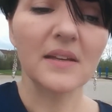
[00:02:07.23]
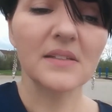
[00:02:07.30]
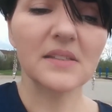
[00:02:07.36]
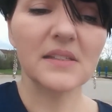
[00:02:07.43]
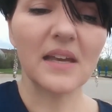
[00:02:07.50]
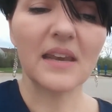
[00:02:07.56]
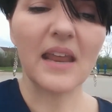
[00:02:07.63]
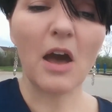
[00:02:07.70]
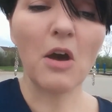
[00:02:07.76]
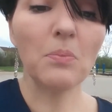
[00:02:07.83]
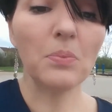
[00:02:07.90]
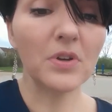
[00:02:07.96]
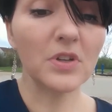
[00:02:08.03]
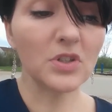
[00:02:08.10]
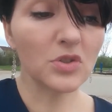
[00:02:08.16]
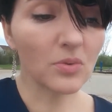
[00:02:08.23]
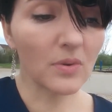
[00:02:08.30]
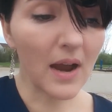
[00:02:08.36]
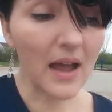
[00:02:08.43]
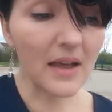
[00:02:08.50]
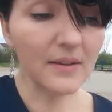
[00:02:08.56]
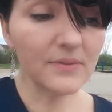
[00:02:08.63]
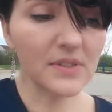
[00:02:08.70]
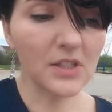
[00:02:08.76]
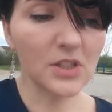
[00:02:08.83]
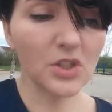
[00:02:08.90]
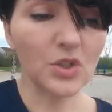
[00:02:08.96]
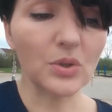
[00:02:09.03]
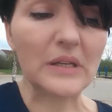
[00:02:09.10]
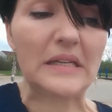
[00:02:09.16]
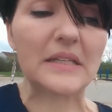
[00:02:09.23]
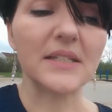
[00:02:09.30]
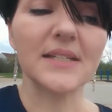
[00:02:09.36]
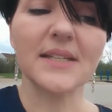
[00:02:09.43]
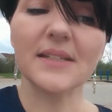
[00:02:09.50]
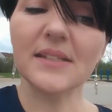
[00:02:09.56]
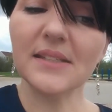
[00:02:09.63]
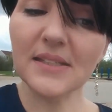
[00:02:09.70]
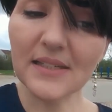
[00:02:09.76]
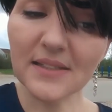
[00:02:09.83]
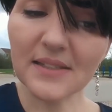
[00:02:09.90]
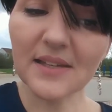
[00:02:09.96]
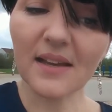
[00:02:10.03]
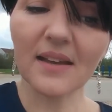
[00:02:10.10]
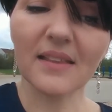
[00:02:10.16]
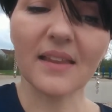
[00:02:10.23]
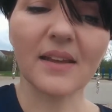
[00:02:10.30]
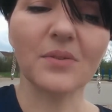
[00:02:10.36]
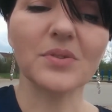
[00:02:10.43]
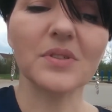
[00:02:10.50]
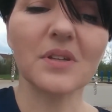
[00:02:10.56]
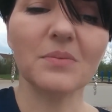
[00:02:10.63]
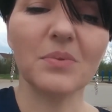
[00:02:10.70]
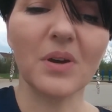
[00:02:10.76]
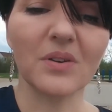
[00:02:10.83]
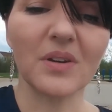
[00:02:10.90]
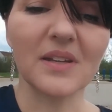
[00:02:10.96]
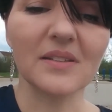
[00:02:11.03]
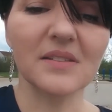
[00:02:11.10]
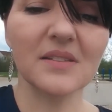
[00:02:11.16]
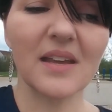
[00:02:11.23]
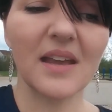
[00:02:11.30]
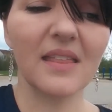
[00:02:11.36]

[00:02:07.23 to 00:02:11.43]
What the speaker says: said output drives the student to see second language components,